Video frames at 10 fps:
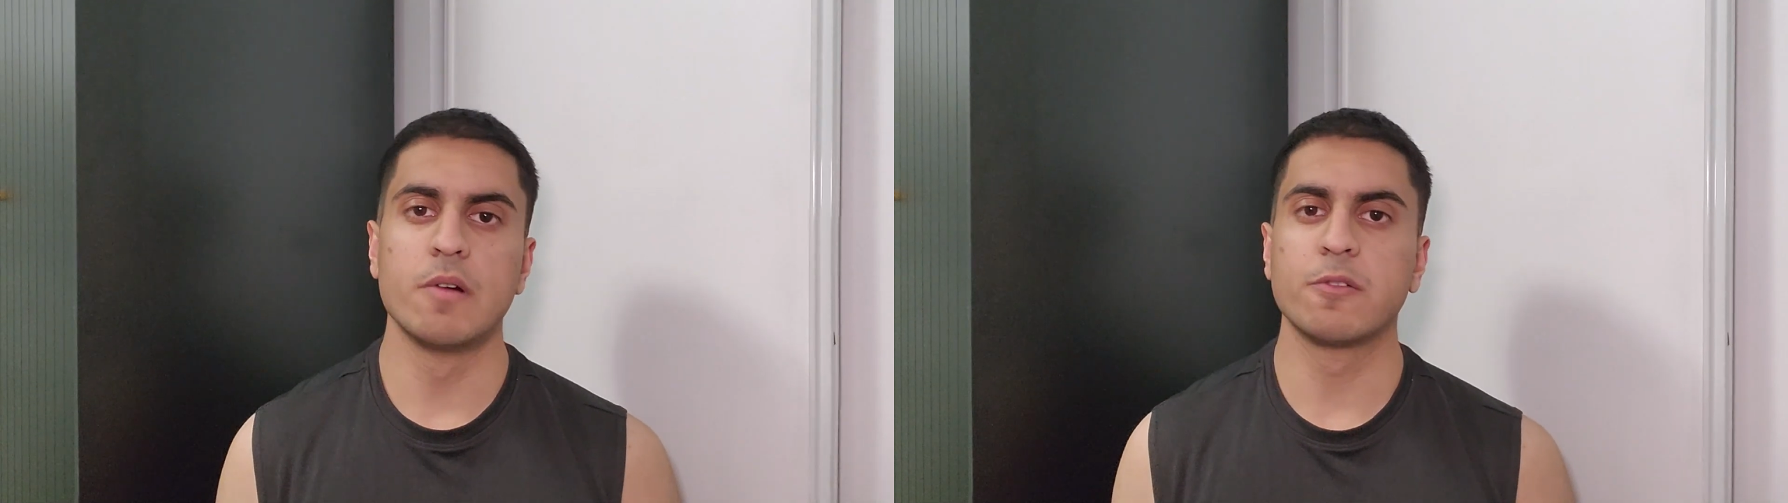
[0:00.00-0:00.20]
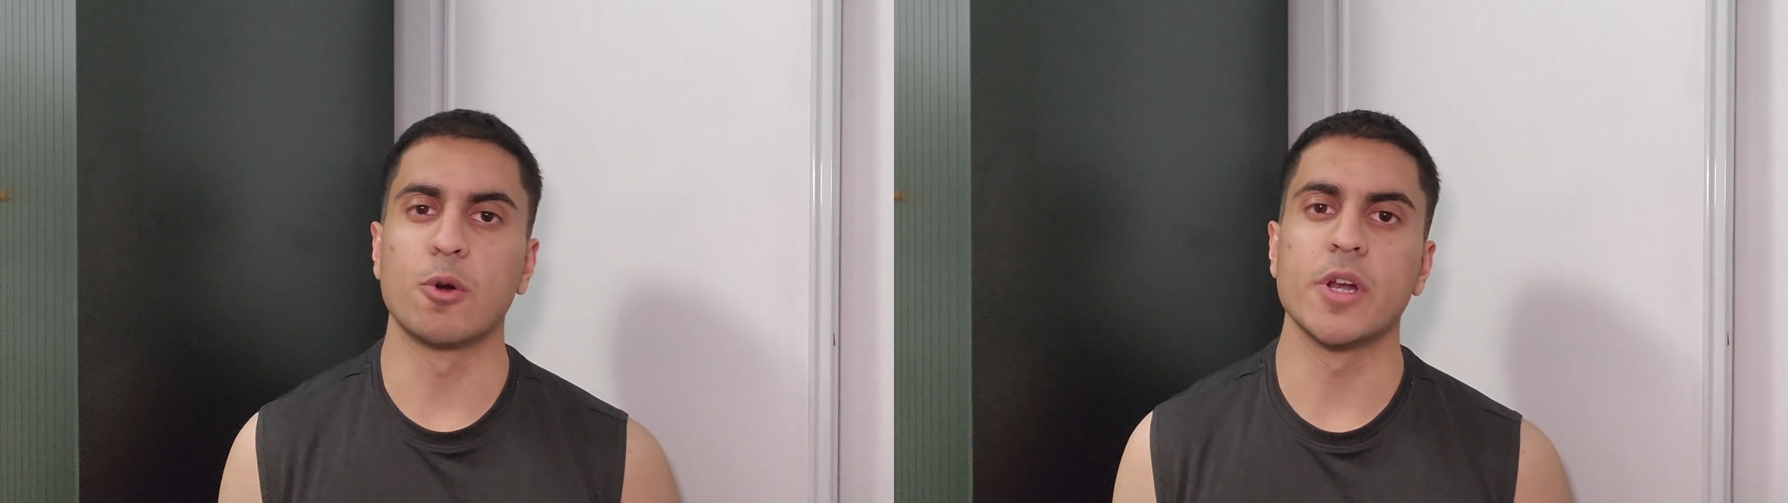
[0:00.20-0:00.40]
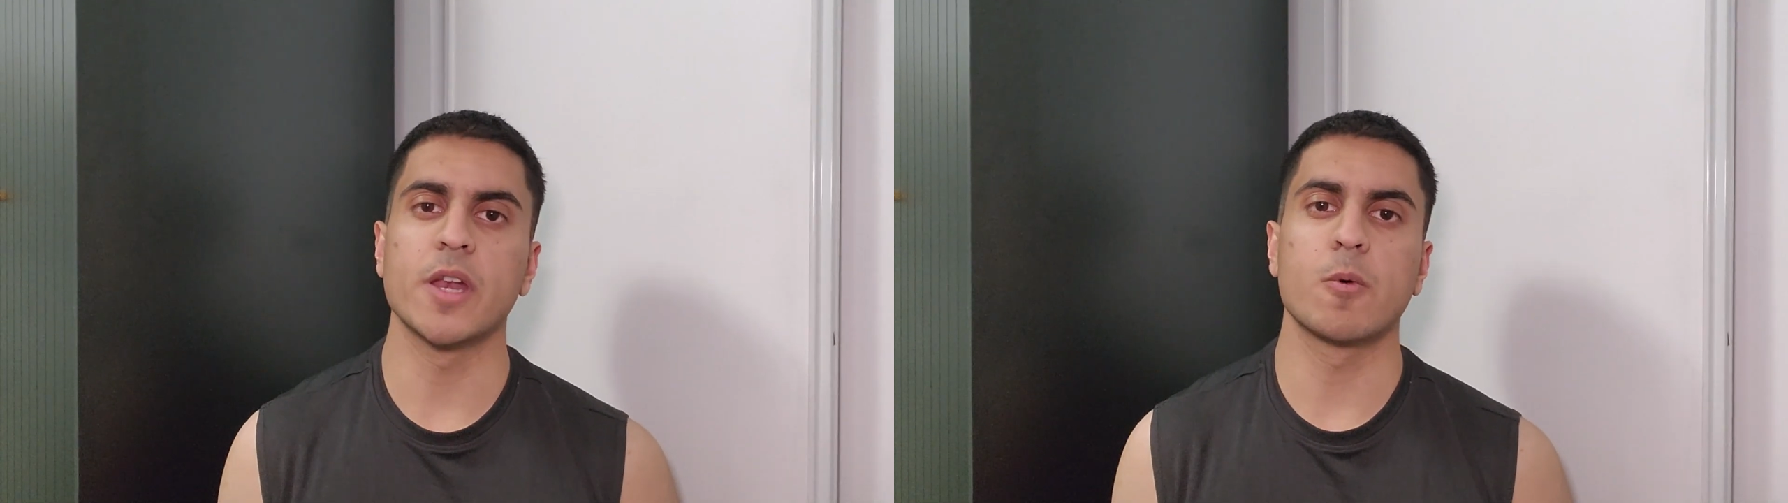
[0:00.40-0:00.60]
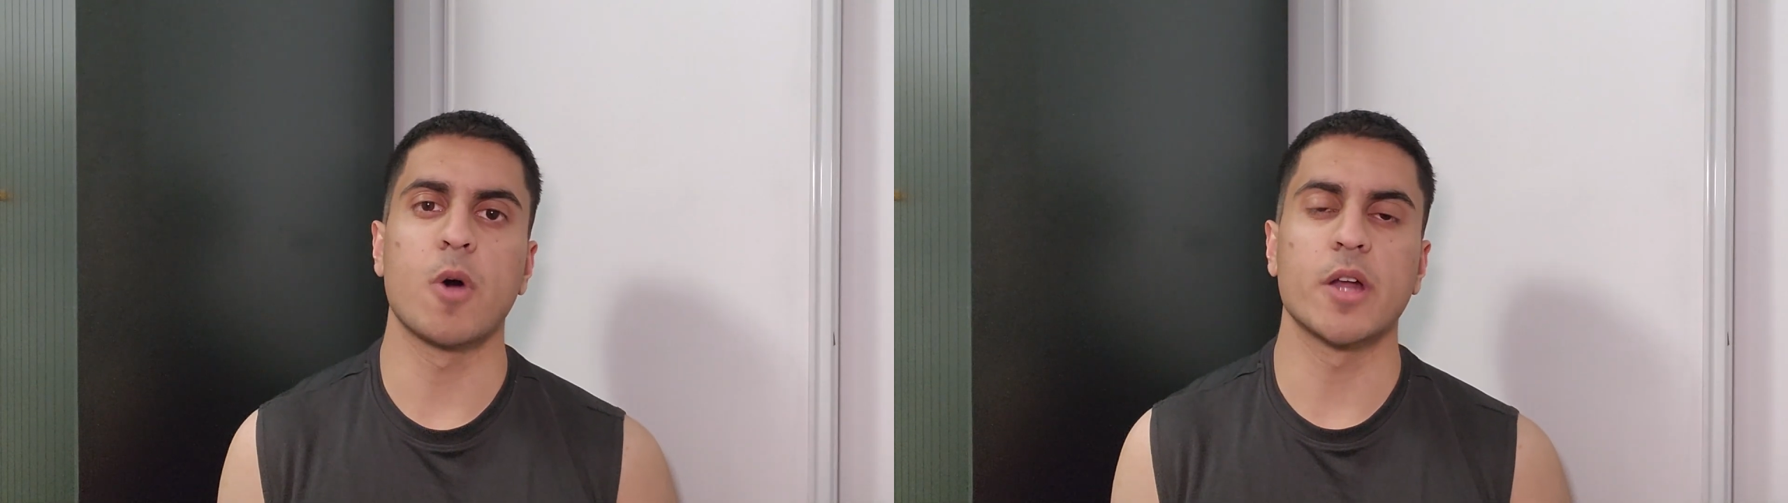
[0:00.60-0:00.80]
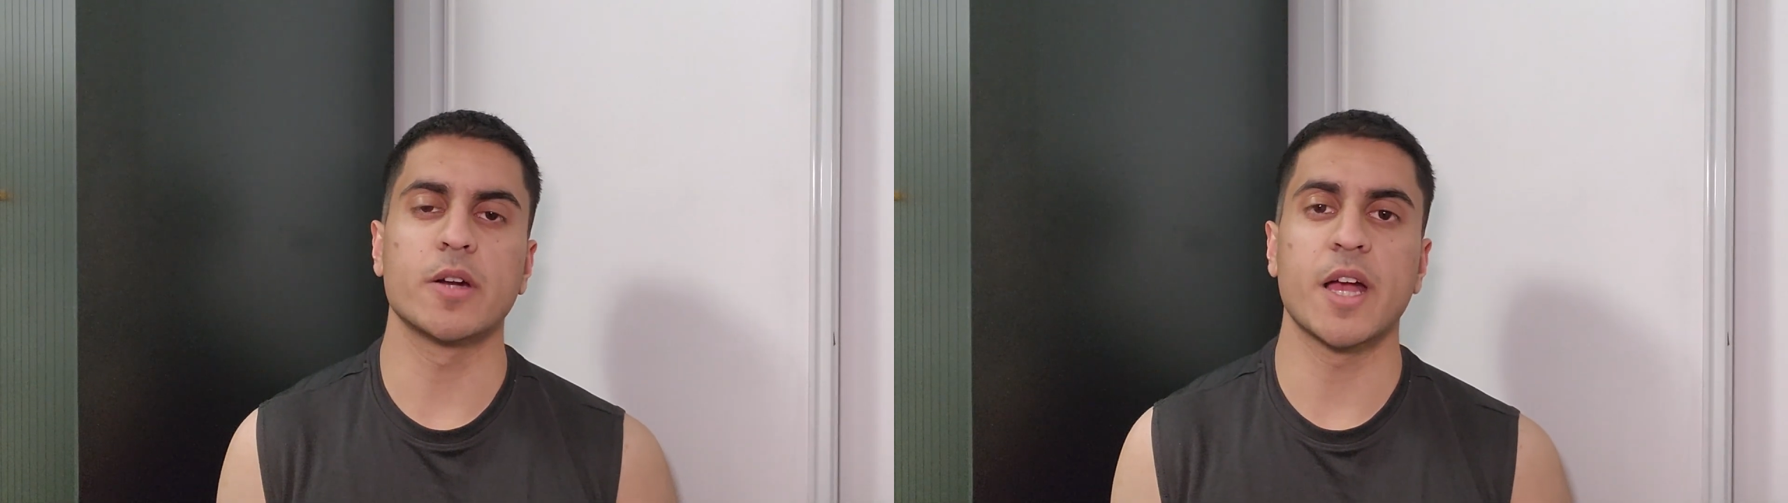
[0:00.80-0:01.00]
Fluoridated
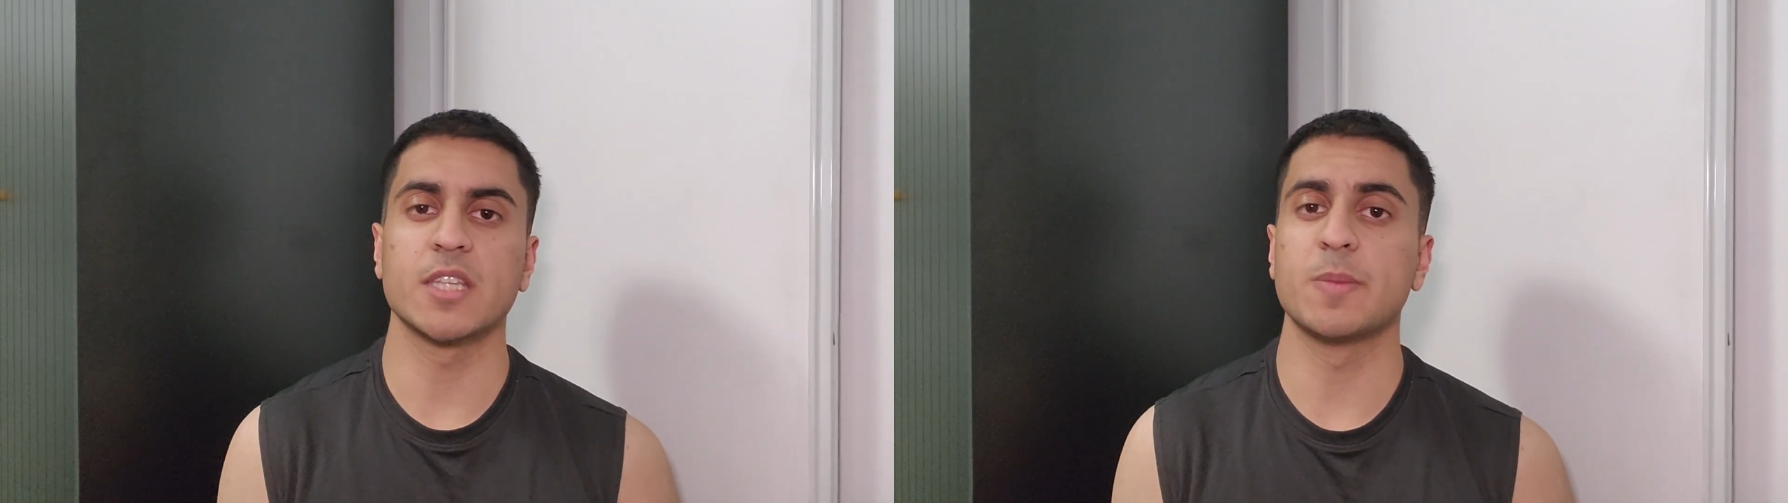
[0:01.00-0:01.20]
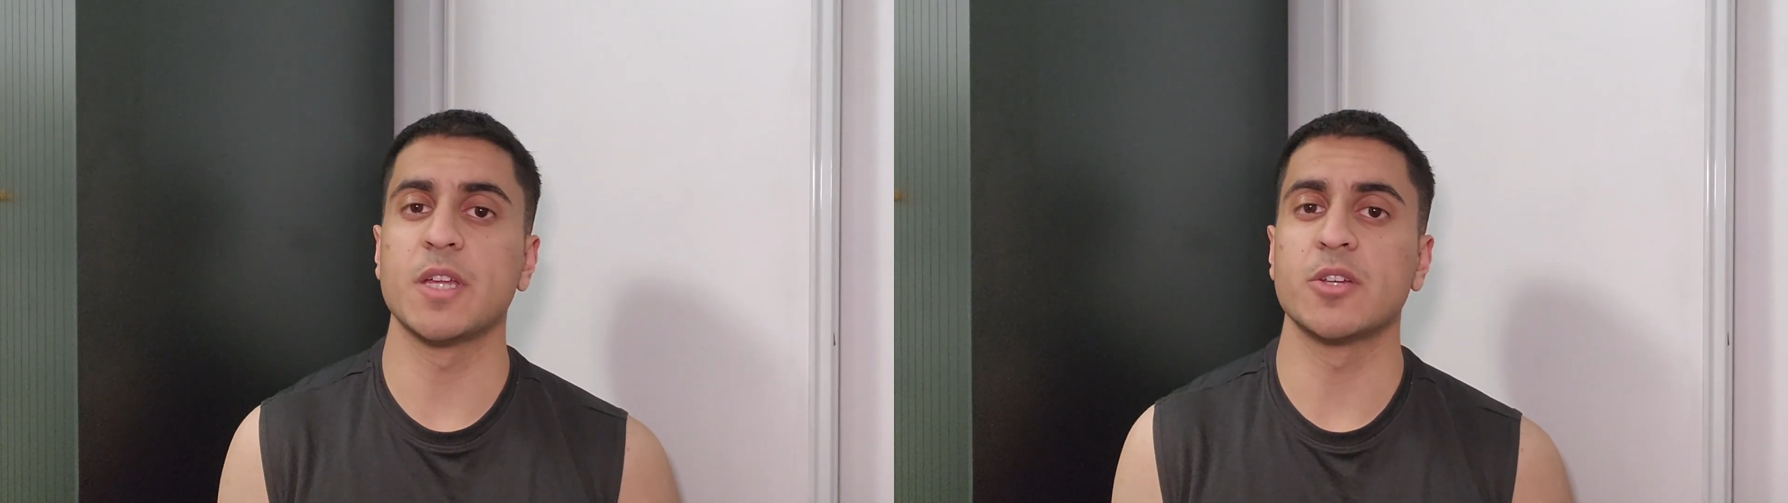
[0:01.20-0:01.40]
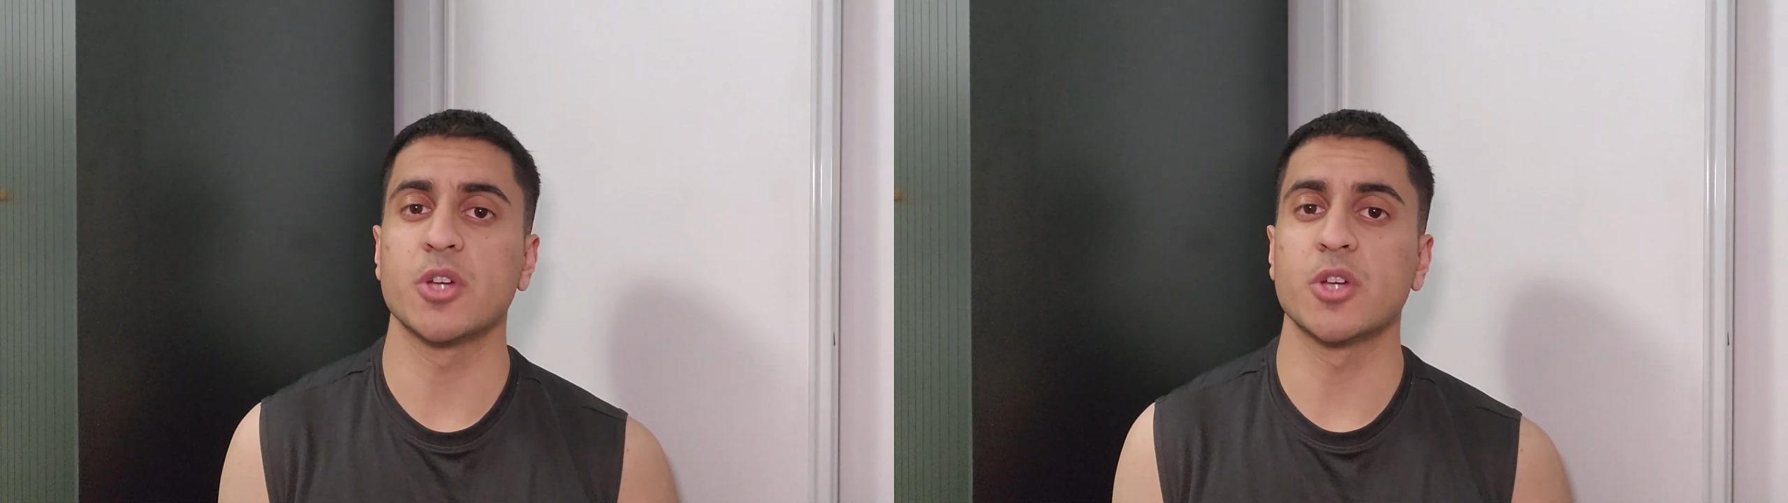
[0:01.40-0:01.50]
water has been